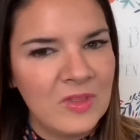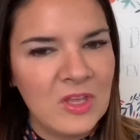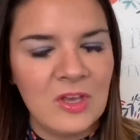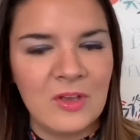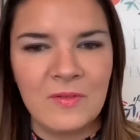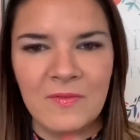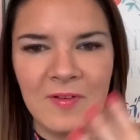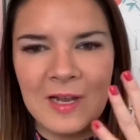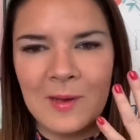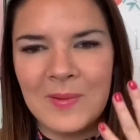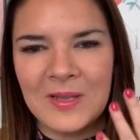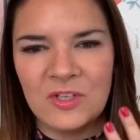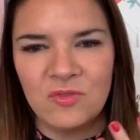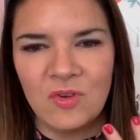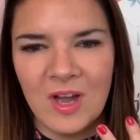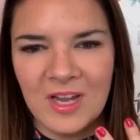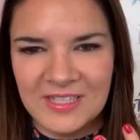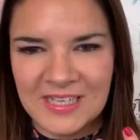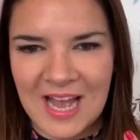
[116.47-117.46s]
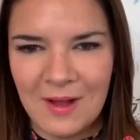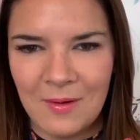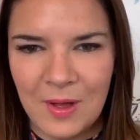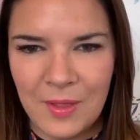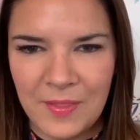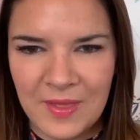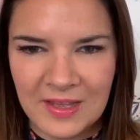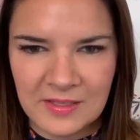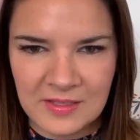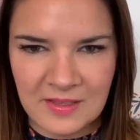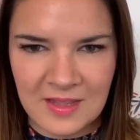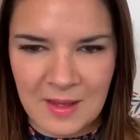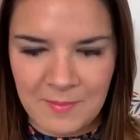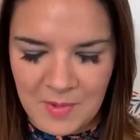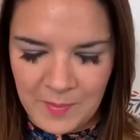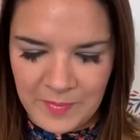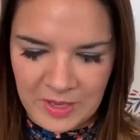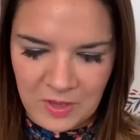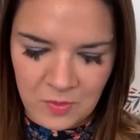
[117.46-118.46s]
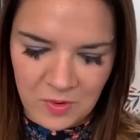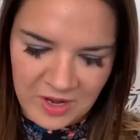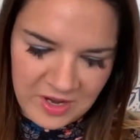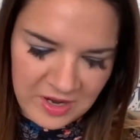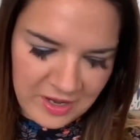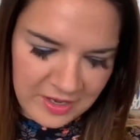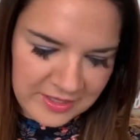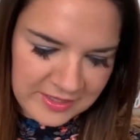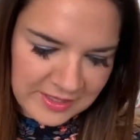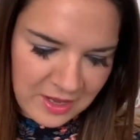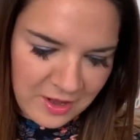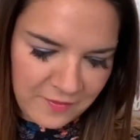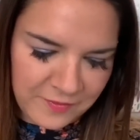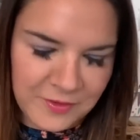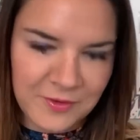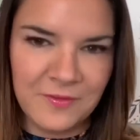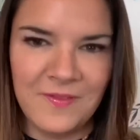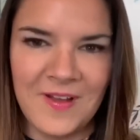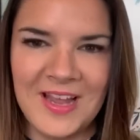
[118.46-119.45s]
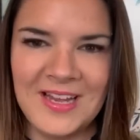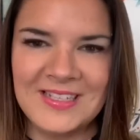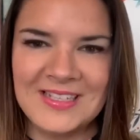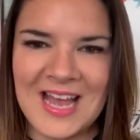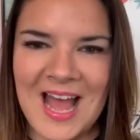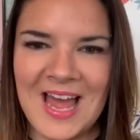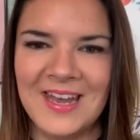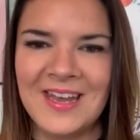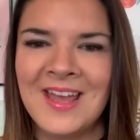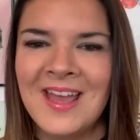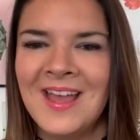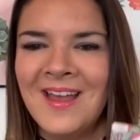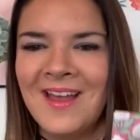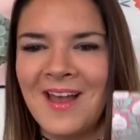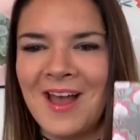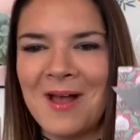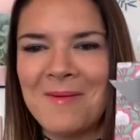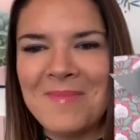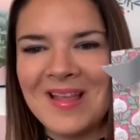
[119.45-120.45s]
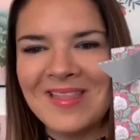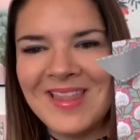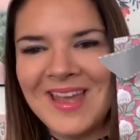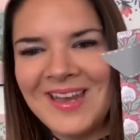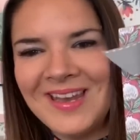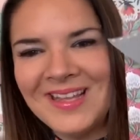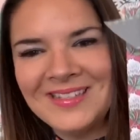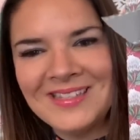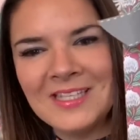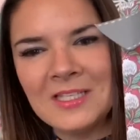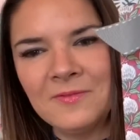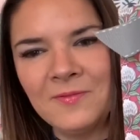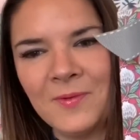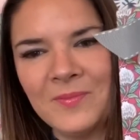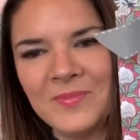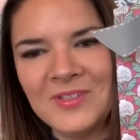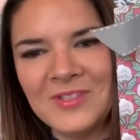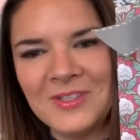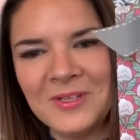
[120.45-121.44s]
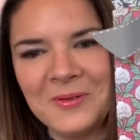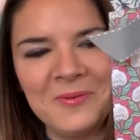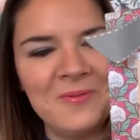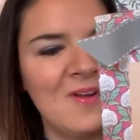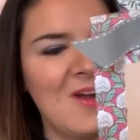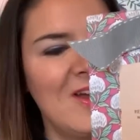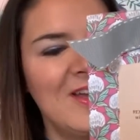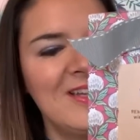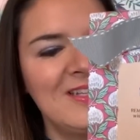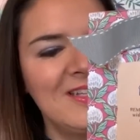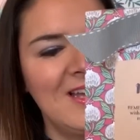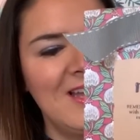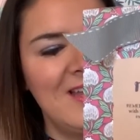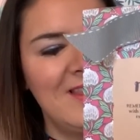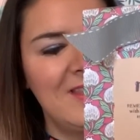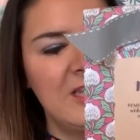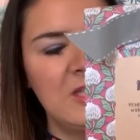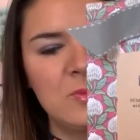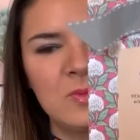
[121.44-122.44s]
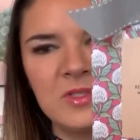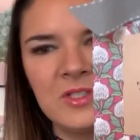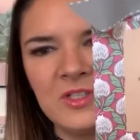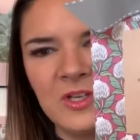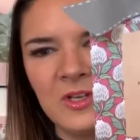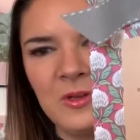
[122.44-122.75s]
you can feel a bit dried out, I think, so that might be quite nice after a fake tan. And then this is from Sue Ryder. This was